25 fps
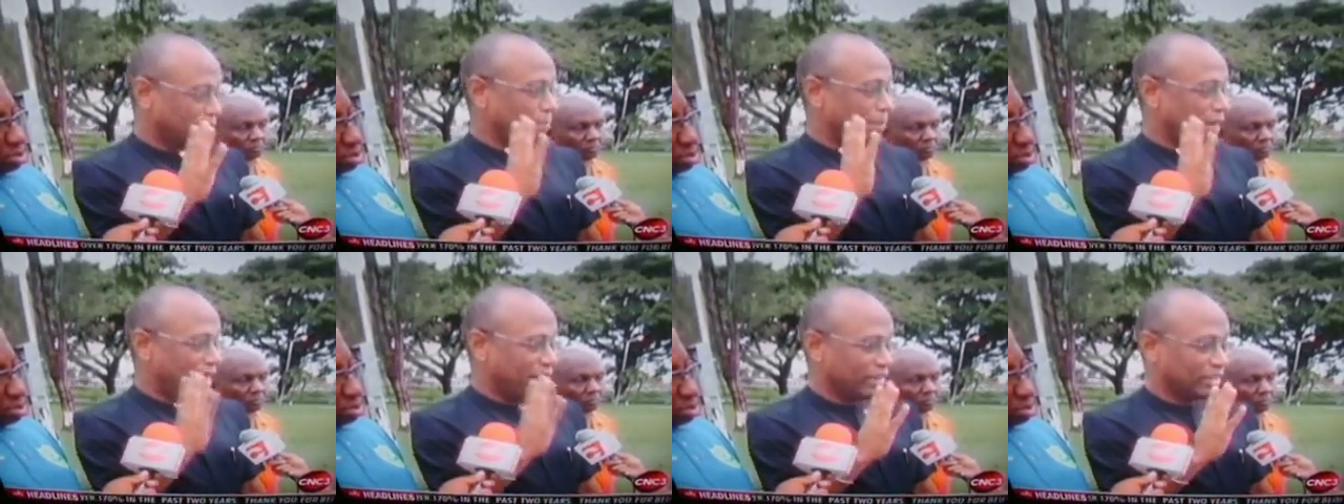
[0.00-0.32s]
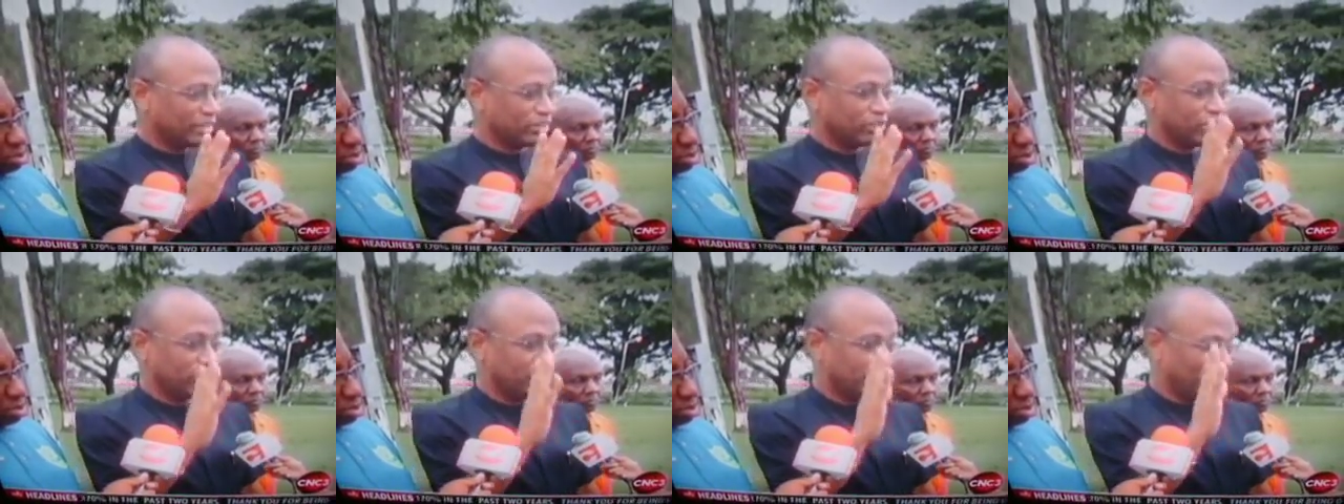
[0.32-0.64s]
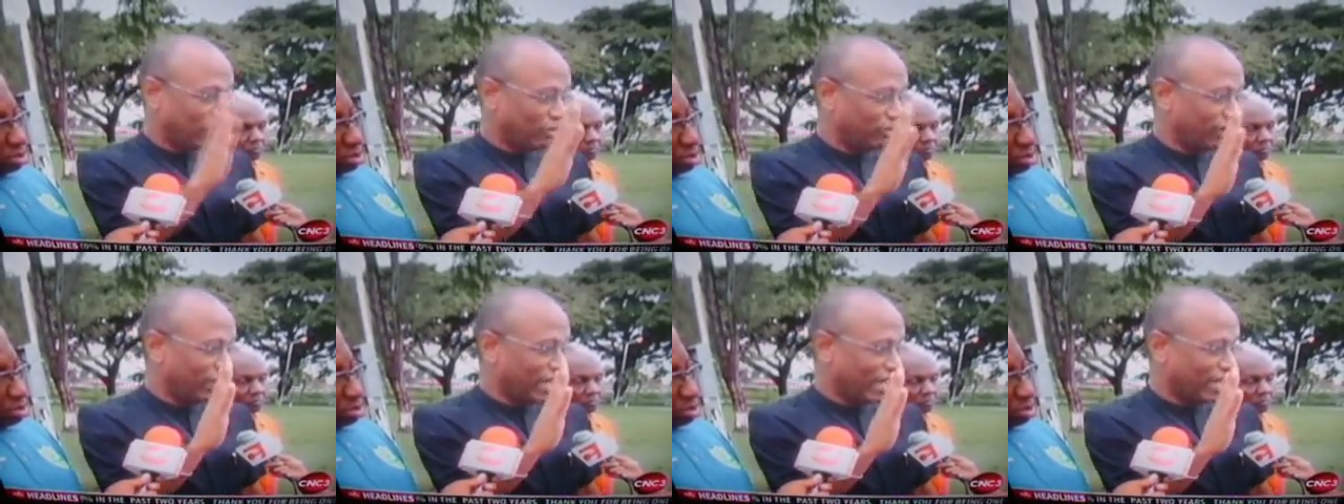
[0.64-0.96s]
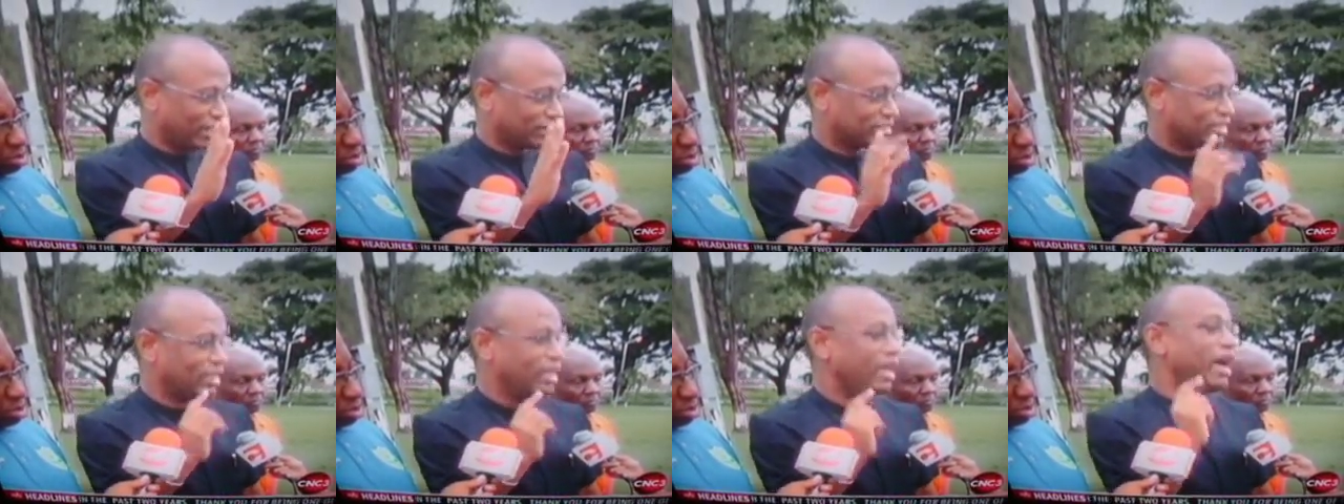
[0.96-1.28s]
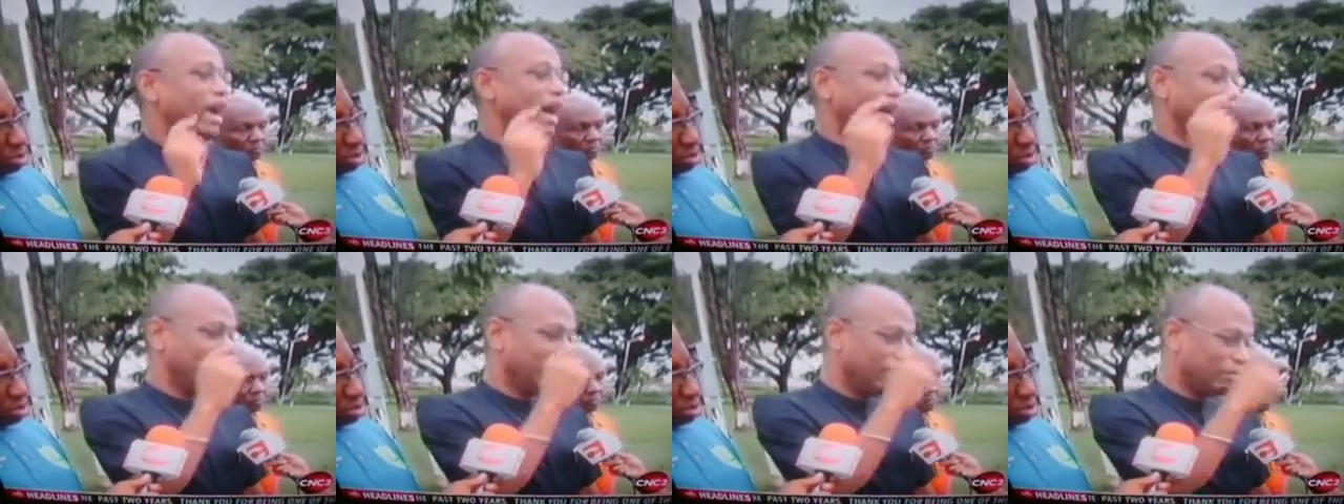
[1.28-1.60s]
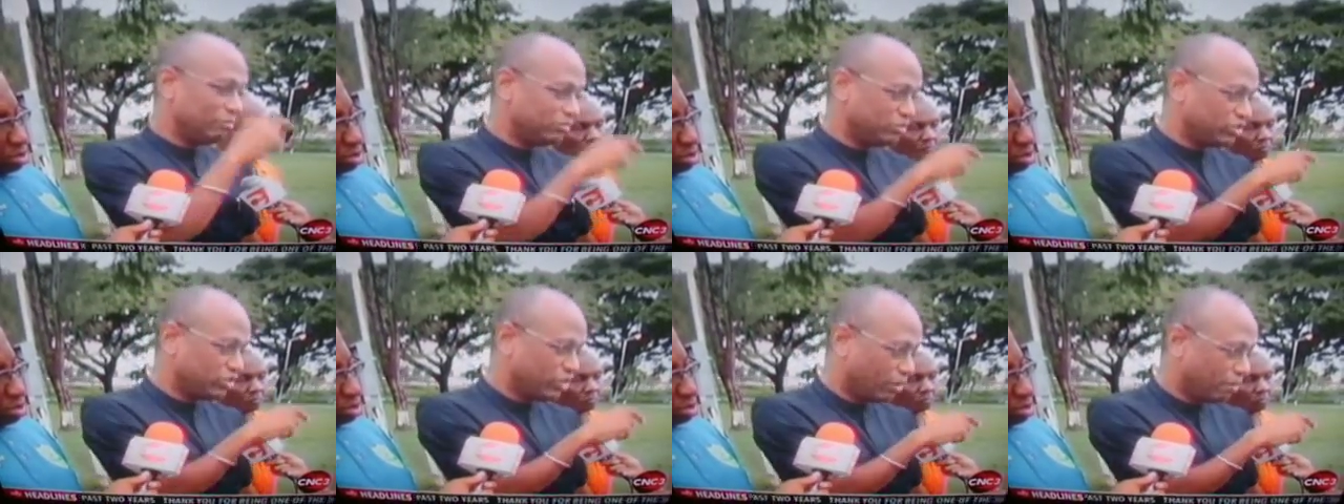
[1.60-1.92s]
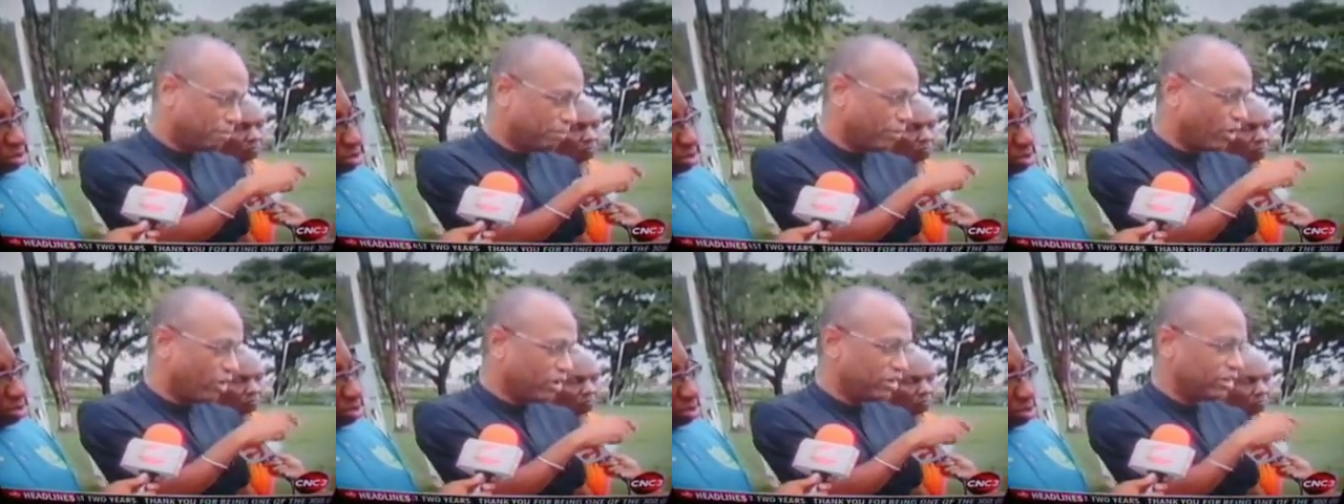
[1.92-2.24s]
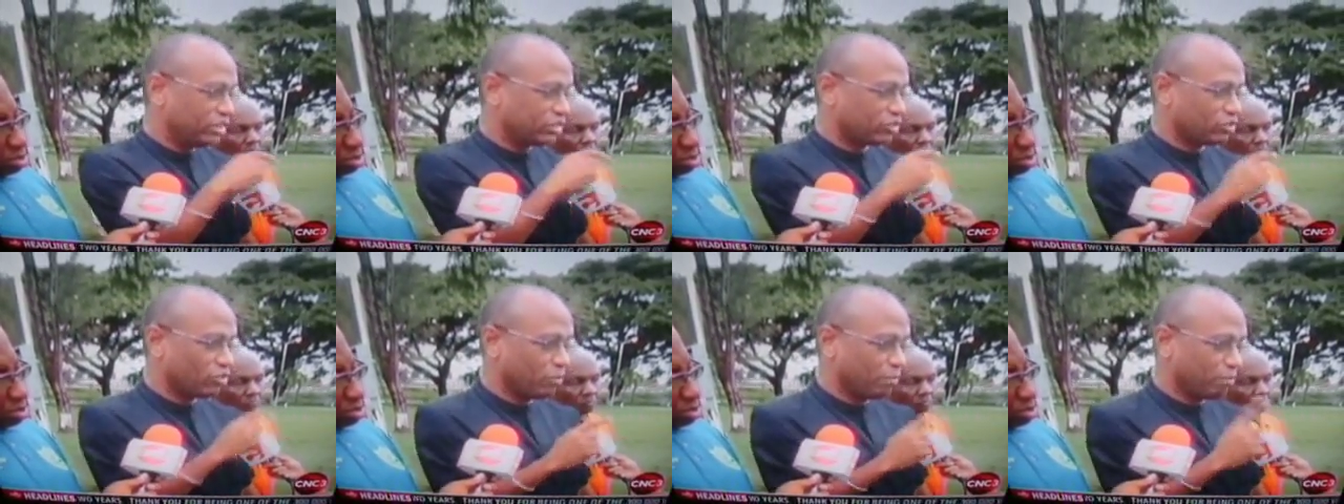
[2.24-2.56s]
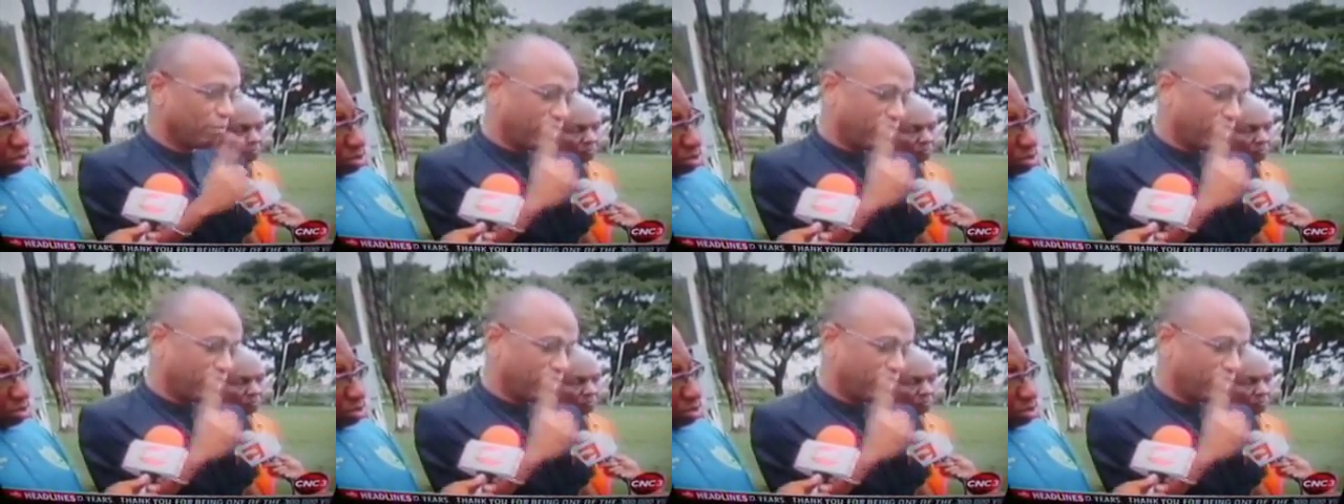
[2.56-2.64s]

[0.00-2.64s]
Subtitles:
Pandey to the very last and then jump on this group.